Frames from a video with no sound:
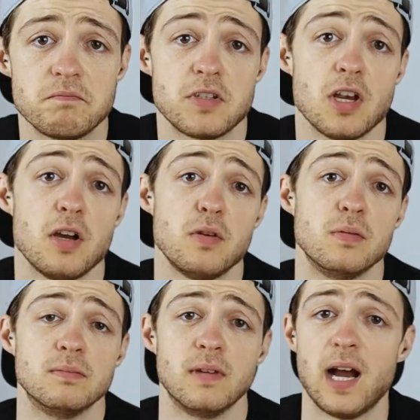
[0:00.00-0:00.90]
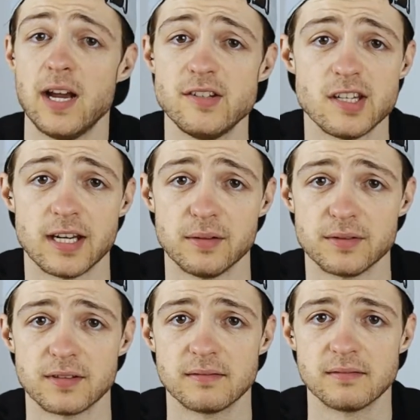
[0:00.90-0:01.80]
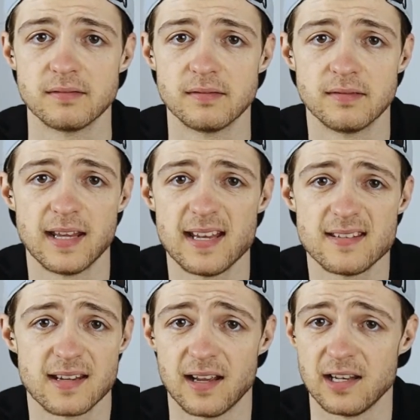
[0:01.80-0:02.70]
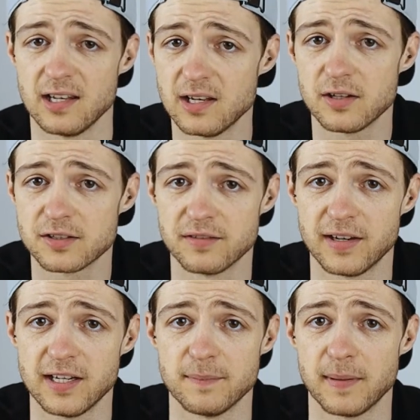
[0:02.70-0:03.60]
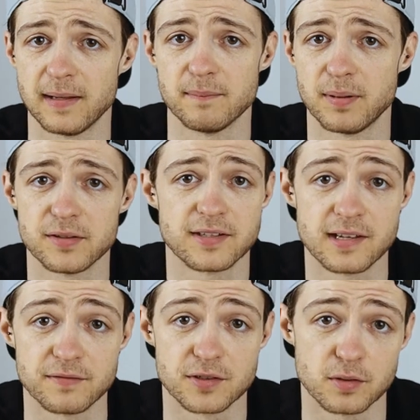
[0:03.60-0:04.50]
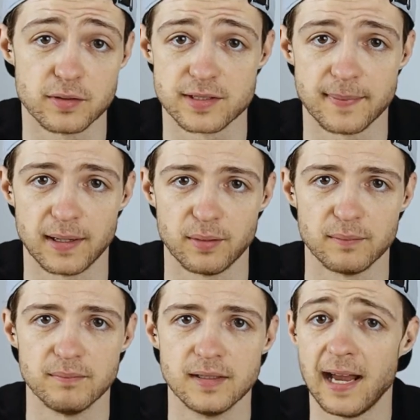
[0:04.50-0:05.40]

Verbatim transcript: So, hydrogels. There's a lot of hype and positive stories about them.